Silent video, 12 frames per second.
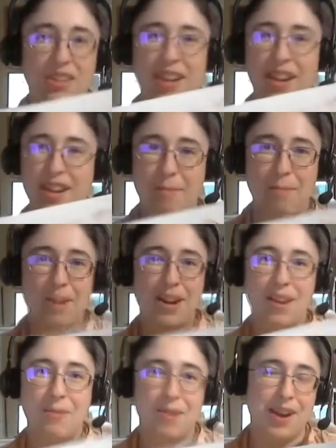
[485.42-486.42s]
that I can
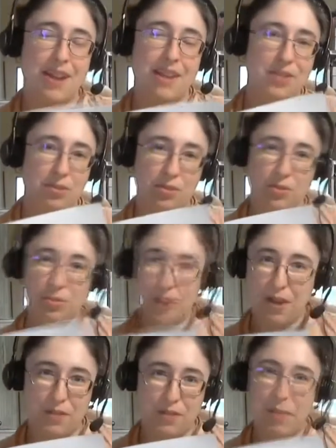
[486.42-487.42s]
mark out where I have to use gold
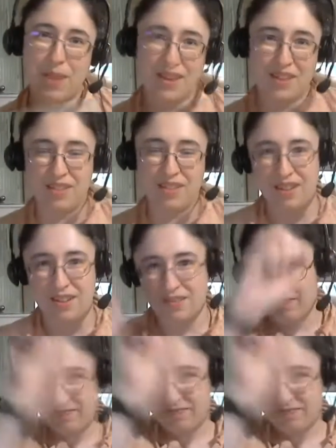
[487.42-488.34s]
puffy paint and then